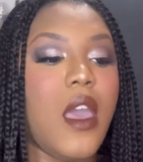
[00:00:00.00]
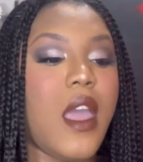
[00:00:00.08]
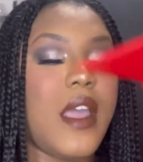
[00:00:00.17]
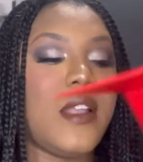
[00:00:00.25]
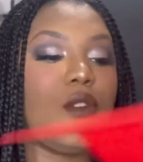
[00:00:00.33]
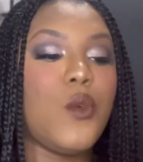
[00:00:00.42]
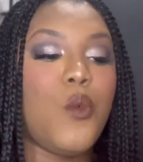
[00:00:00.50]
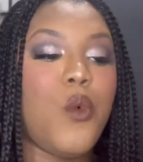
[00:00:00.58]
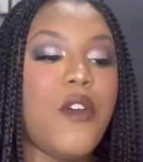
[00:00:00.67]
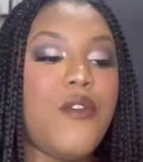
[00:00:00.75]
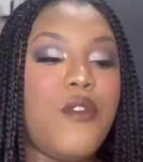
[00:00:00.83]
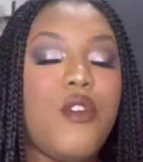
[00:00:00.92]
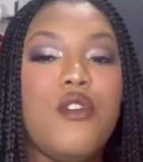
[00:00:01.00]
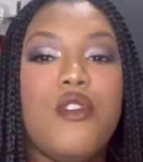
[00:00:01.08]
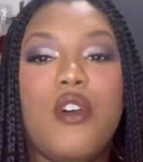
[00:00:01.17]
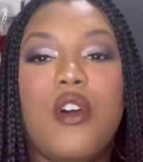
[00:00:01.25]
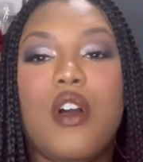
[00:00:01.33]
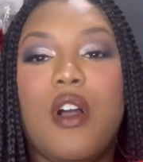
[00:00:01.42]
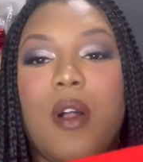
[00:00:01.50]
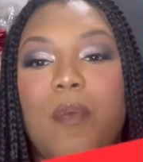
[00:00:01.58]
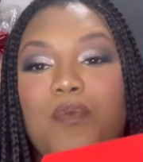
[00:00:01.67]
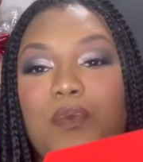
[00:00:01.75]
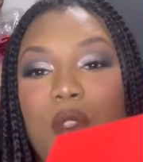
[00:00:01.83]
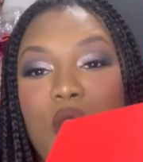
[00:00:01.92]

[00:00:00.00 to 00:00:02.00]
and whether or not um,